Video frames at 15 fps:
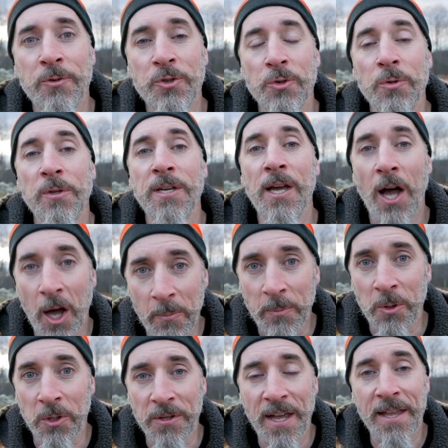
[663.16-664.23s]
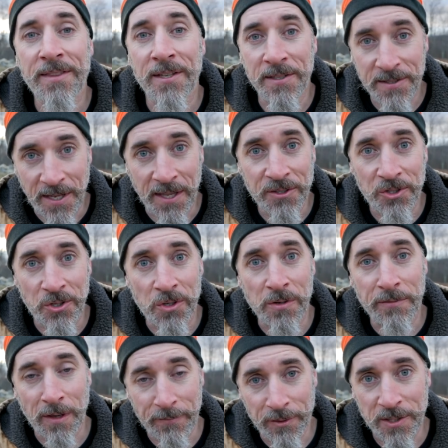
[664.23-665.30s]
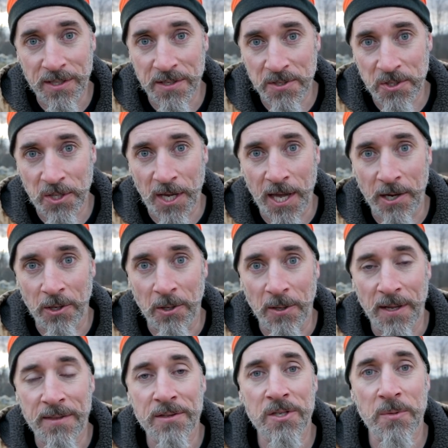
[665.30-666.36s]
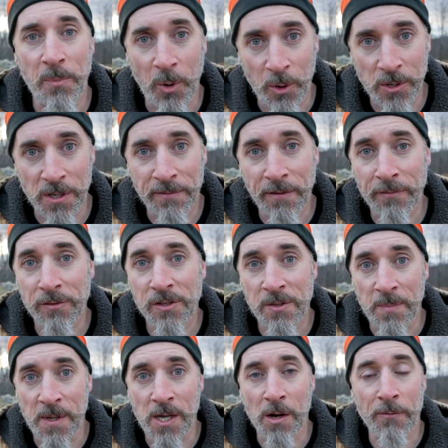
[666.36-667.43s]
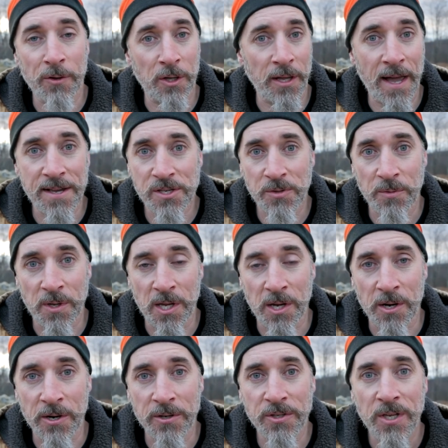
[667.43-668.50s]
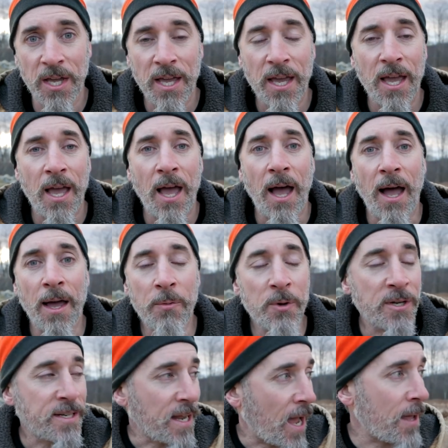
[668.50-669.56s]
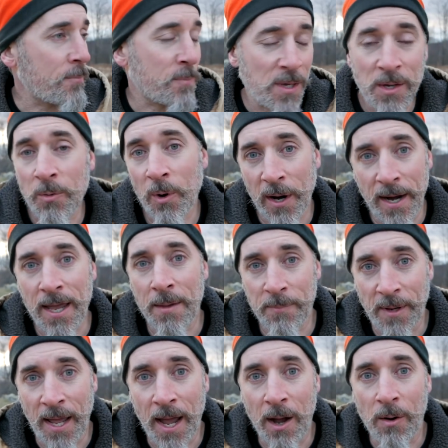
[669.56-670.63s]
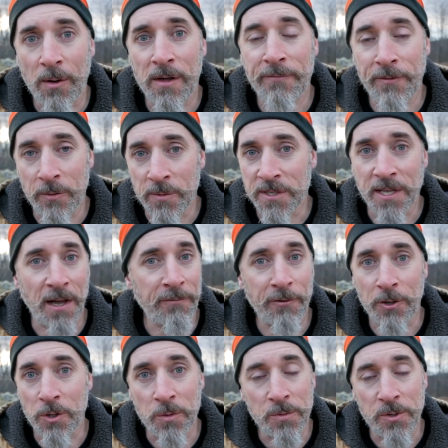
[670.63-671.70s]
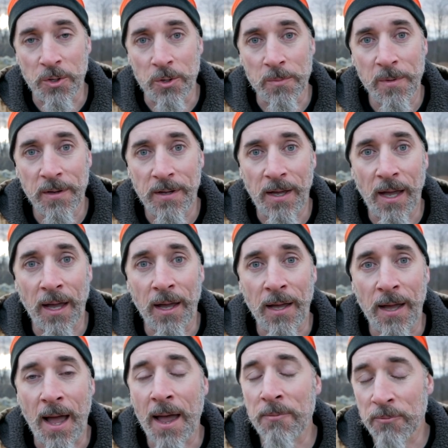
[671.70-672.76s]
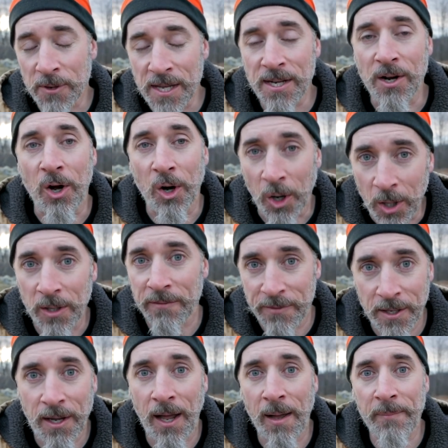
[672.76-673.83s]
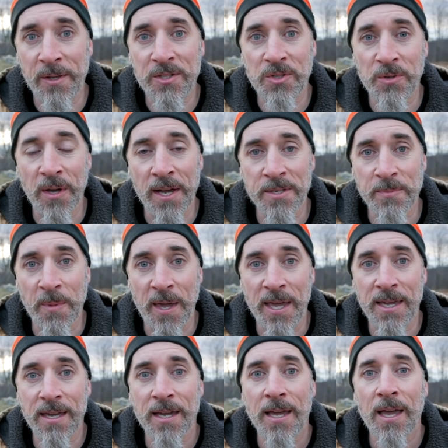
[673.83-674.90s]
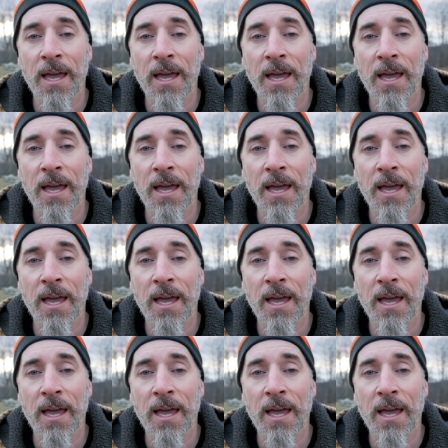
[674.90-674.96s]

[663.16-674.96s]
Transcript: truly humbled at the attention you've given to this channel and the support you've given to me over the last three years. I would not be where I am now if it was not for YouTube. Uh, I read all of the comments you guys make,